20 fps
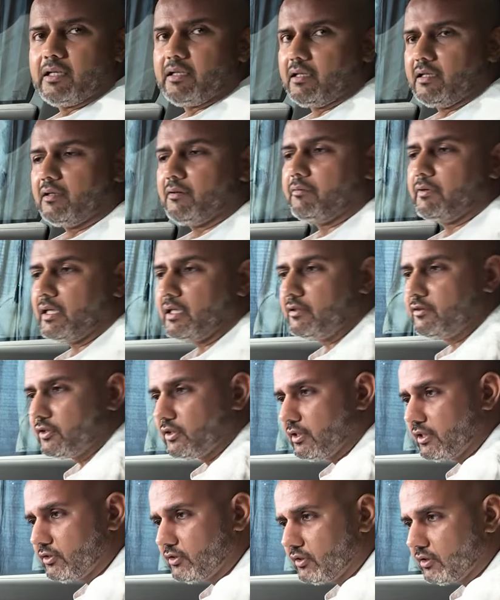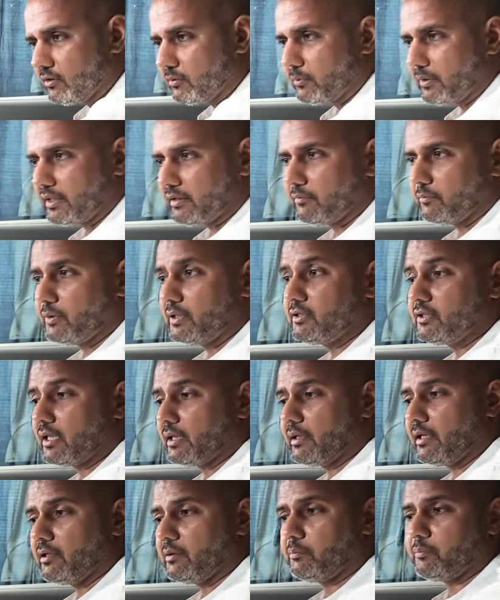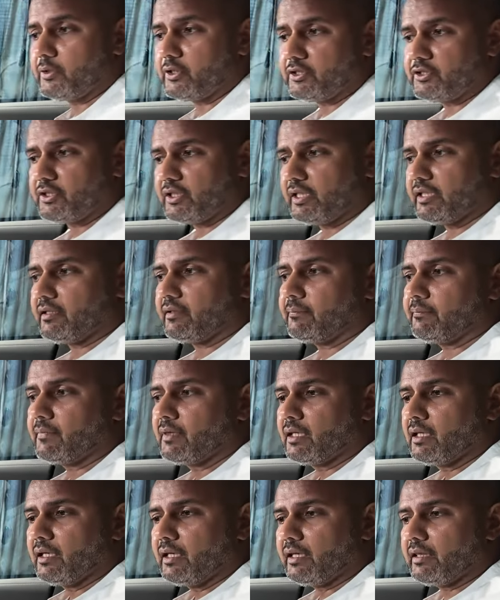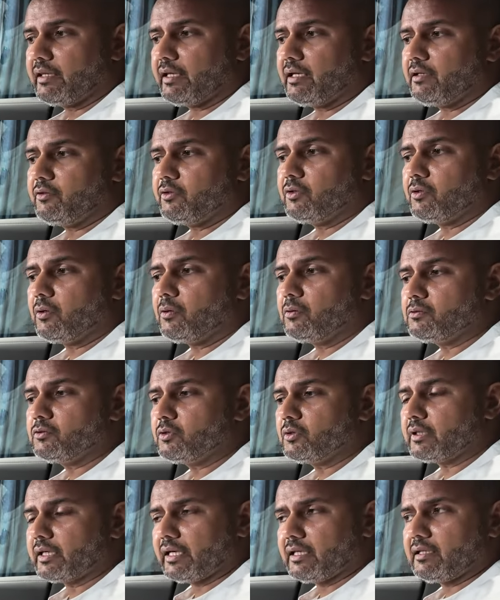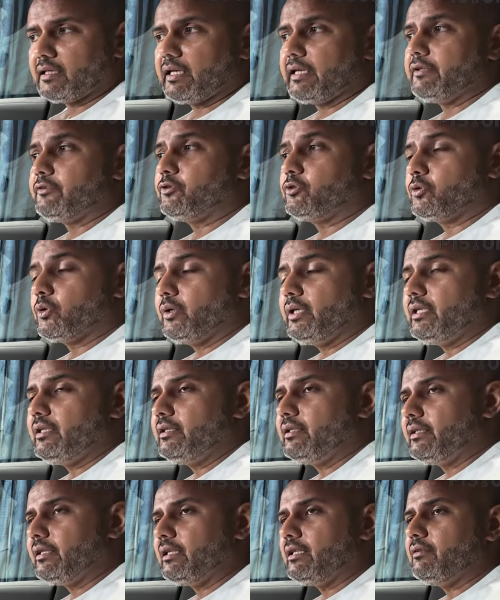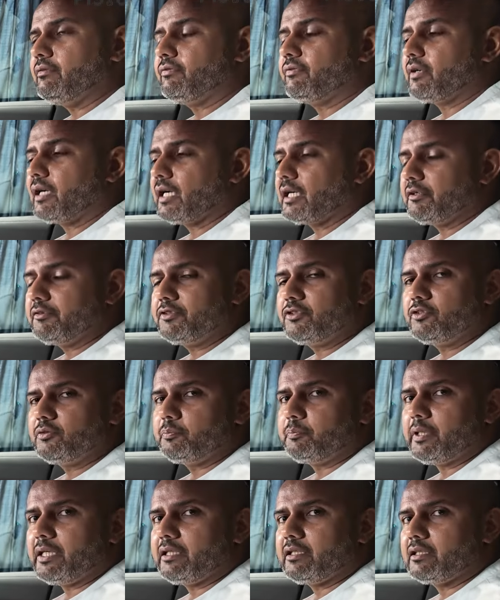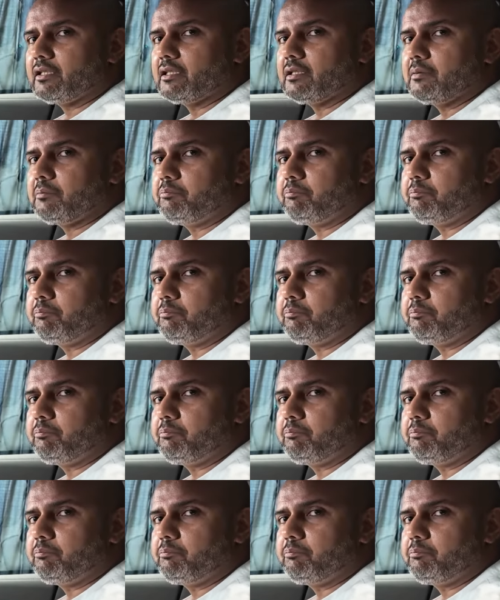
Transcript: in a very traditional way, which I appreciate. And then you also get a 25 speaker